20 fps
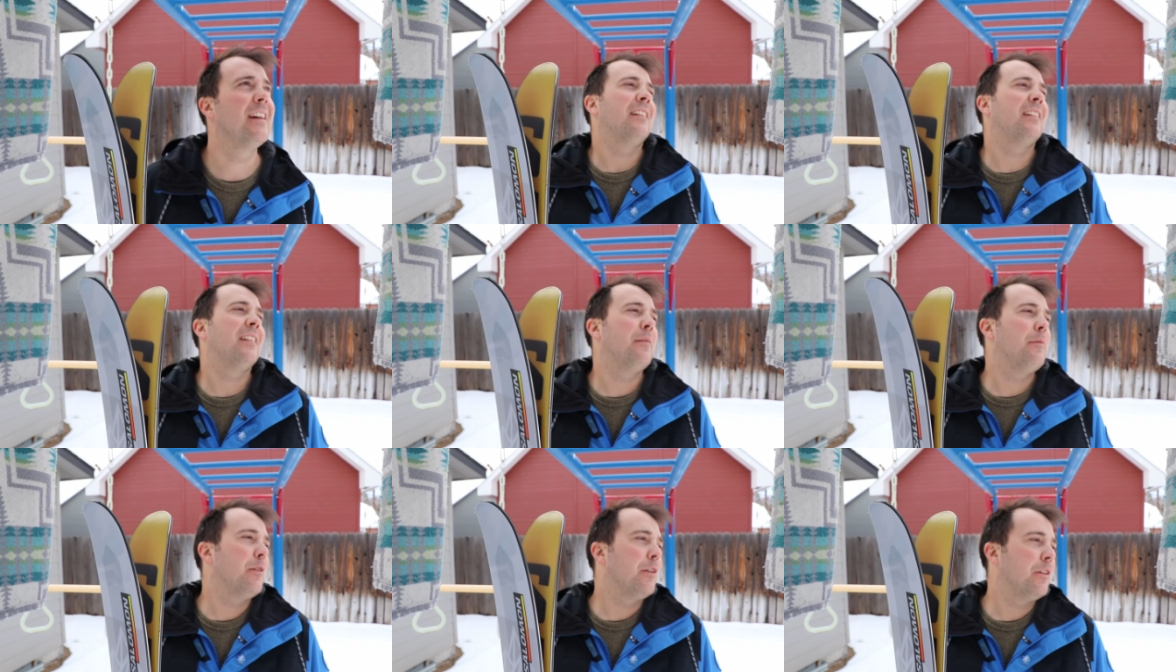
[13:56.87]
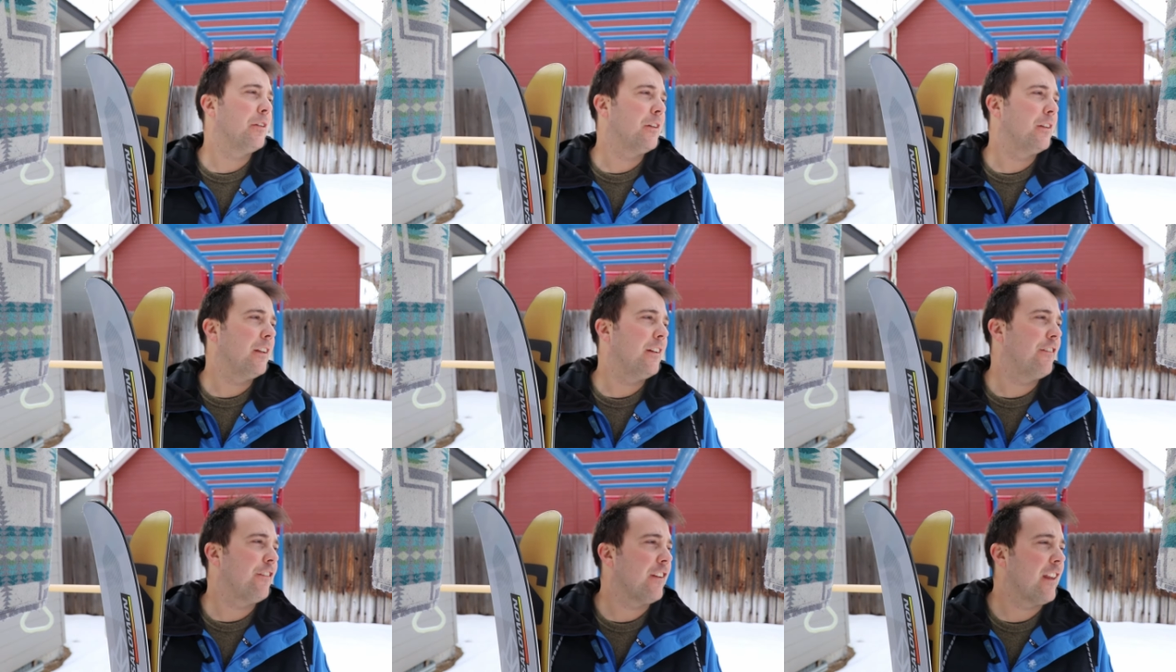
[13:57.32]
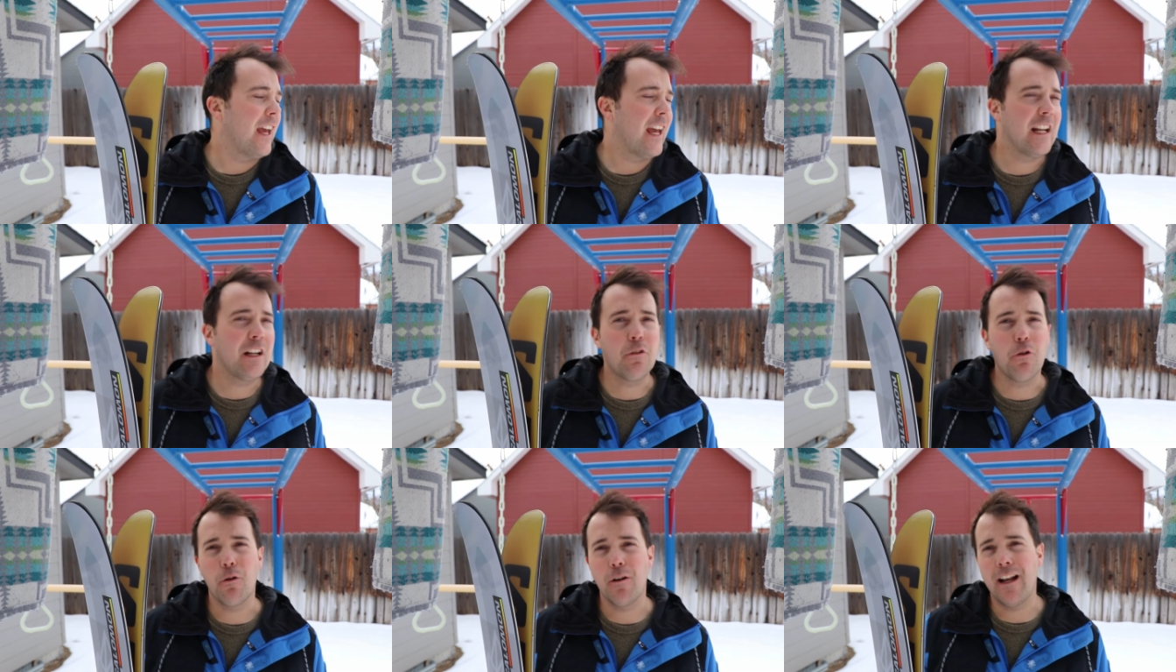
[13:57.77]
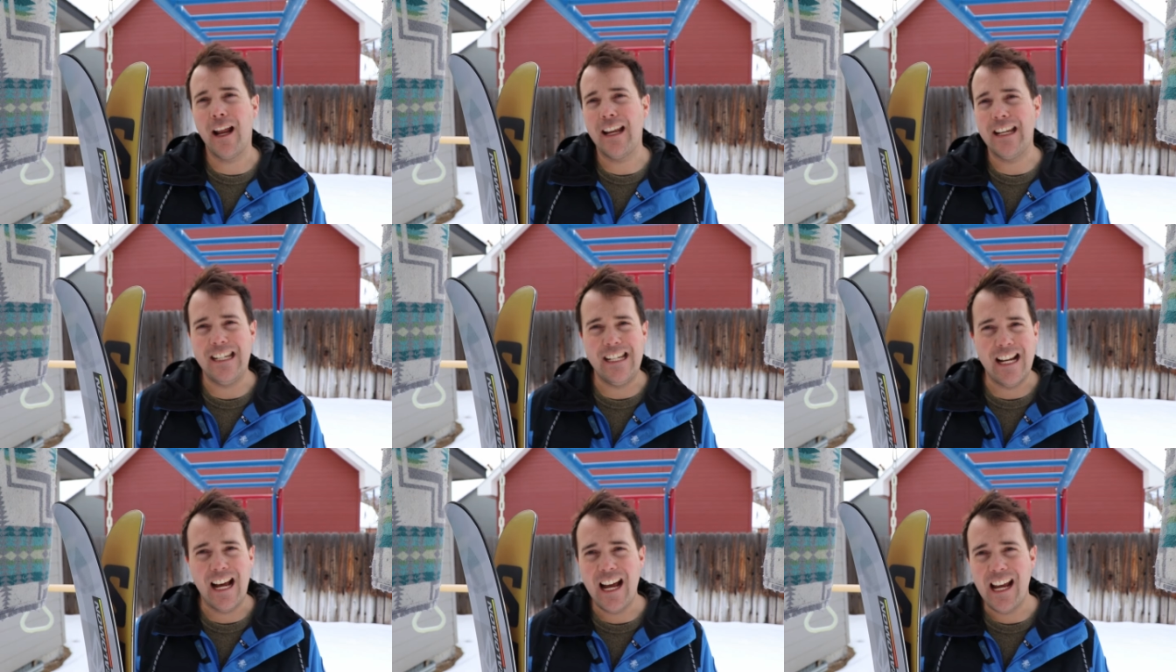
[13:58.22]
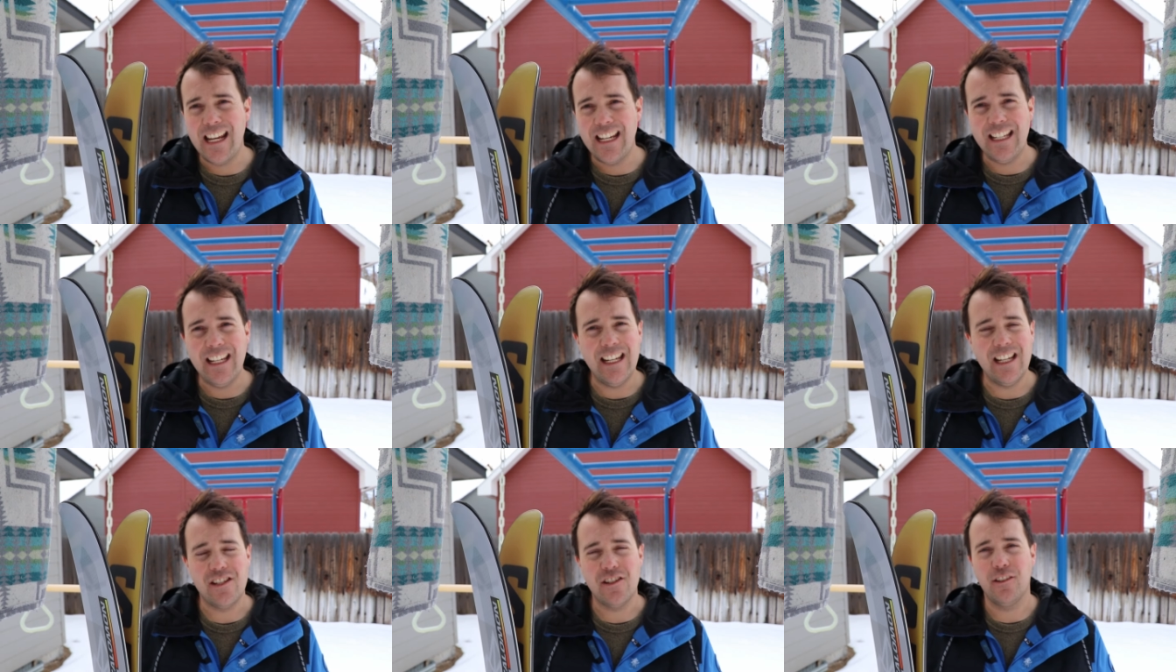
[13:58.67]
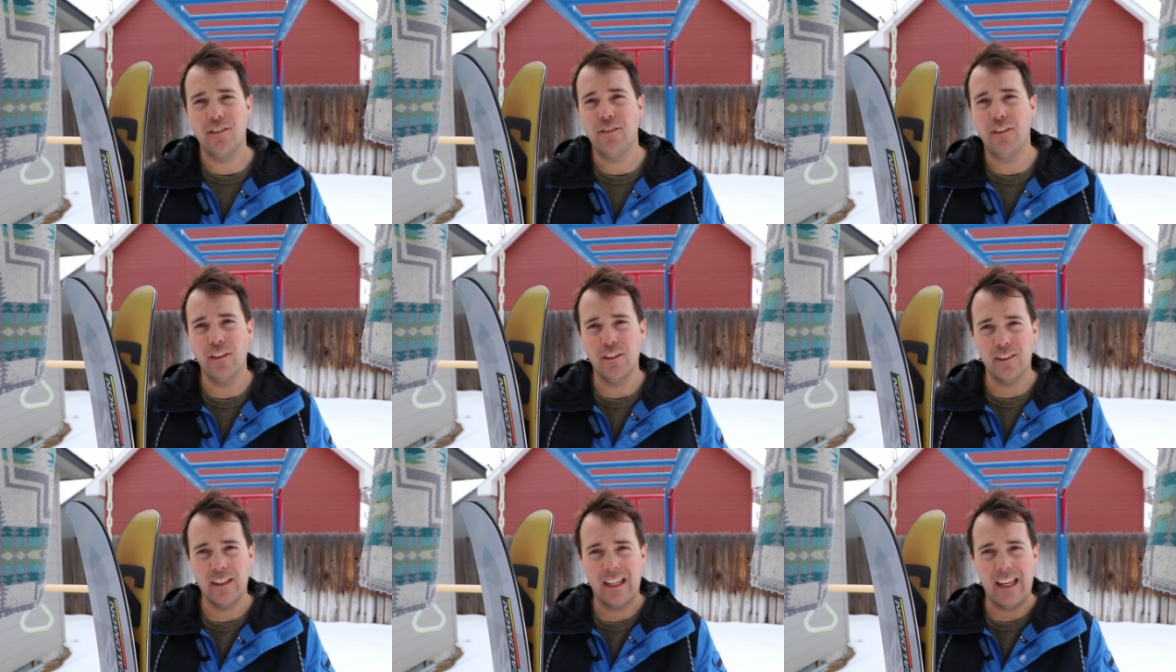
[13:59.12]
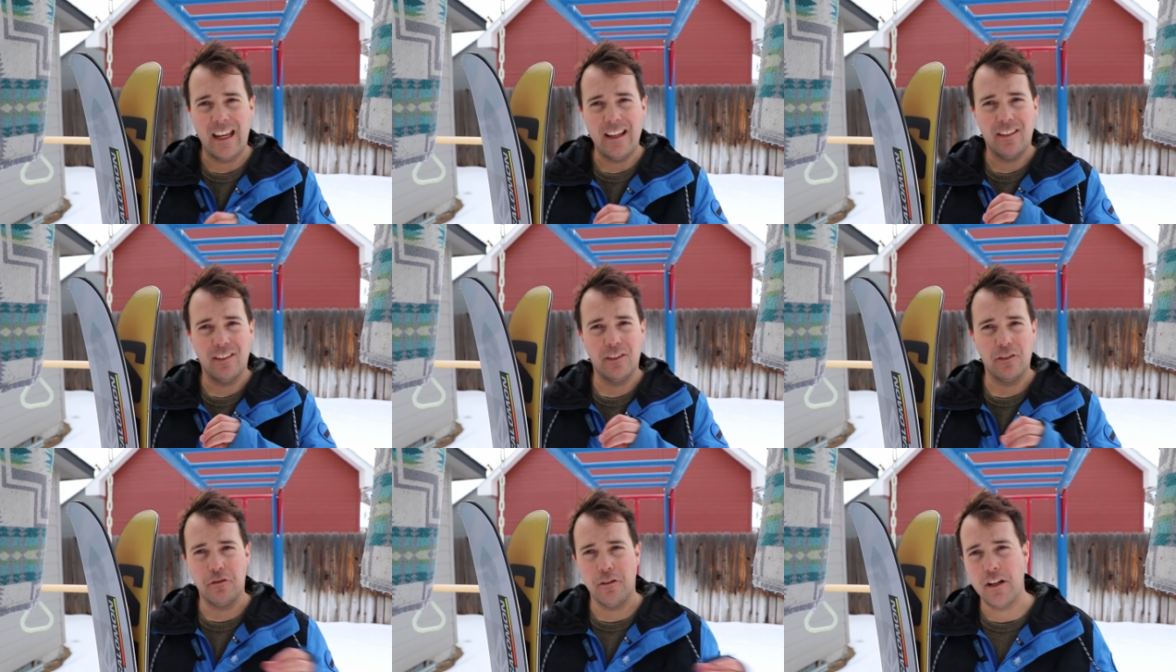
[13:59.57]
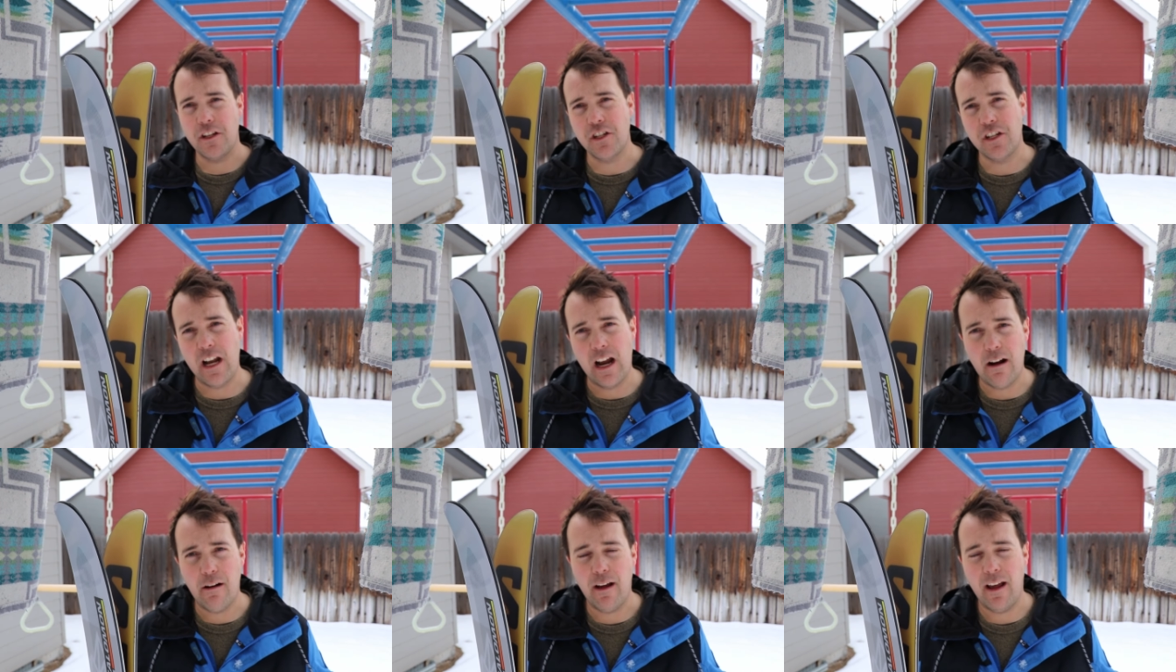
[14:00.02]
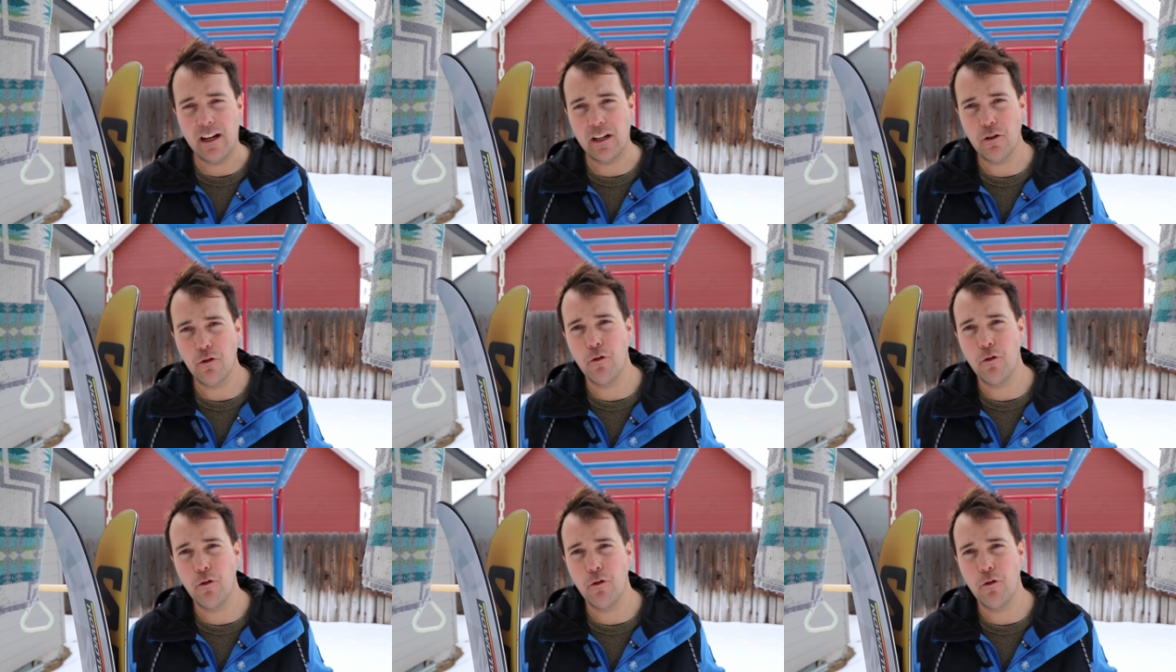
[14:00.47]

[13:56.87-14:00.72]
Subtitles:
Similarly, for the Head Core 99, it just feels like a stretched out Head